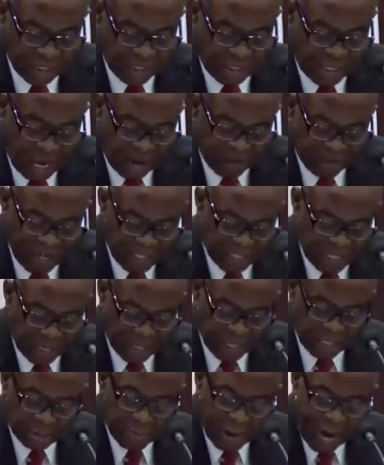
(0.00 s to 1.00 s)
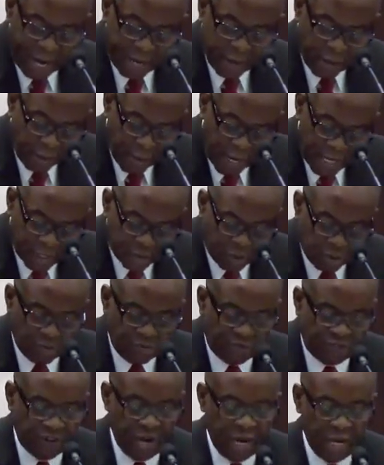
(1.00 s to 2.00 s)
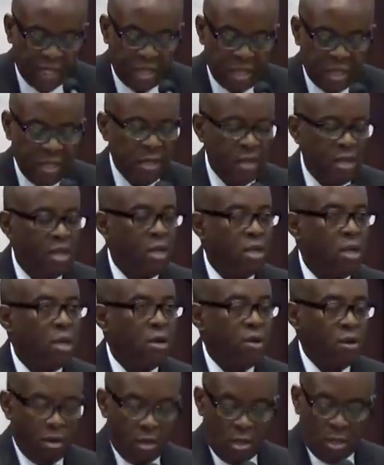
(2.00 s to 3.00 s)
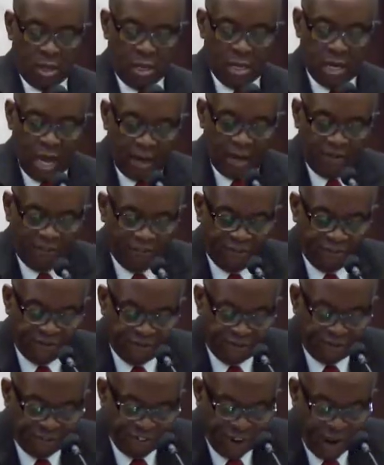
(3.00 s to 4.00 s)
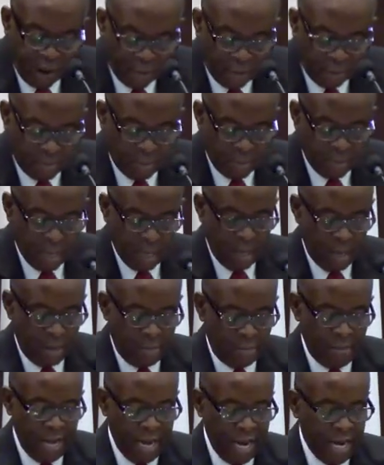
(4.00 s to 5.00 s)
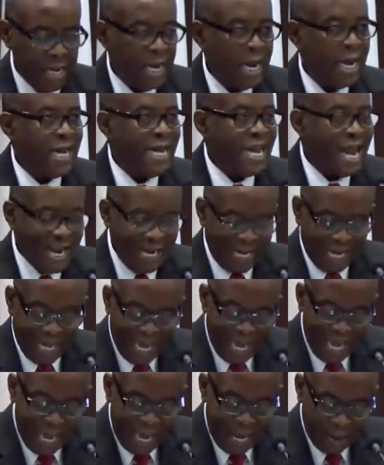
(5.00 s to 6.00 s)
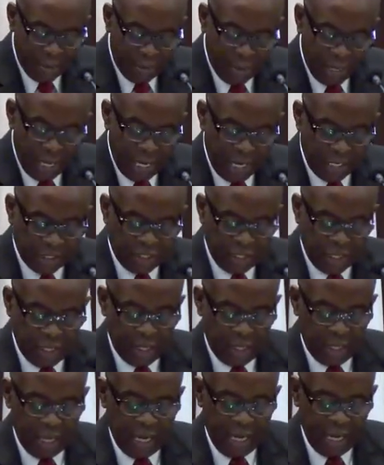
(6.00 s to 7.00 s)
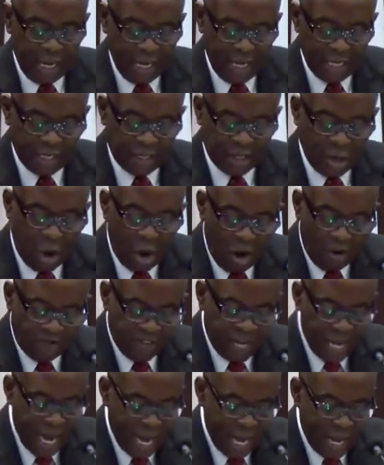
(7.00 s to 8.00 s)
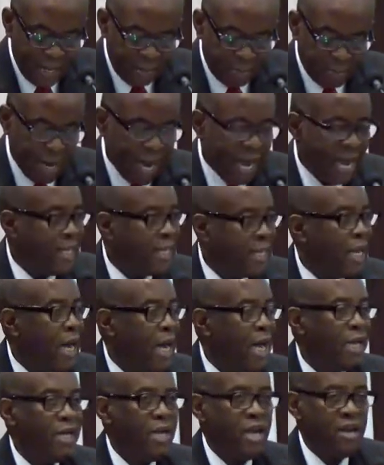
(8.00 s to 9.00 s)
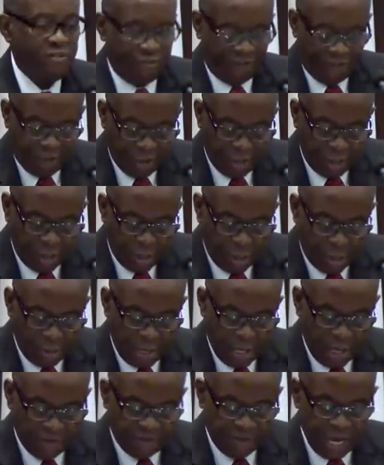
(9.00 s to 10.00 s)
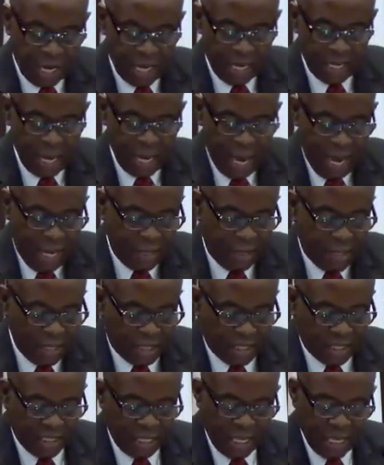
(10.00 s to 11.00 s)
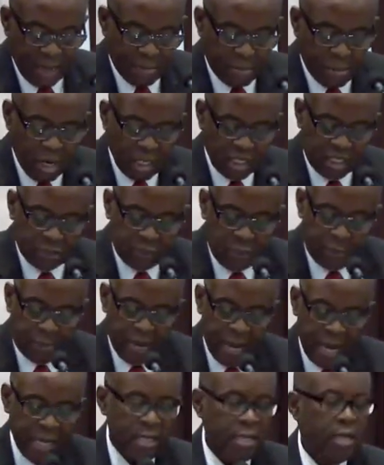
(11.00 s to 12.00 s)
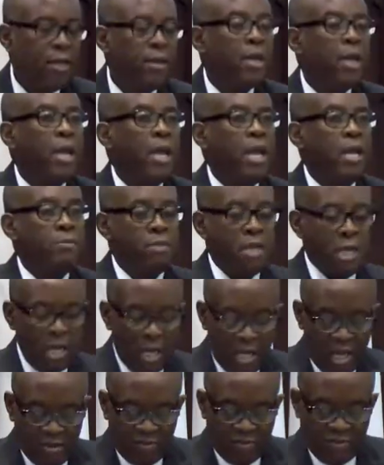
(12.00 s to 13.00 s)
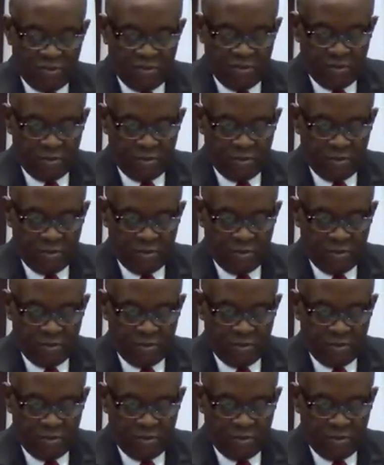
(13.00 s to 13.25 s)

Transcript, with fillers: Salvation is by grace through faith, not from men, not a religion. It is of God, by God, and for the glory of God. The sinner must repent and believe.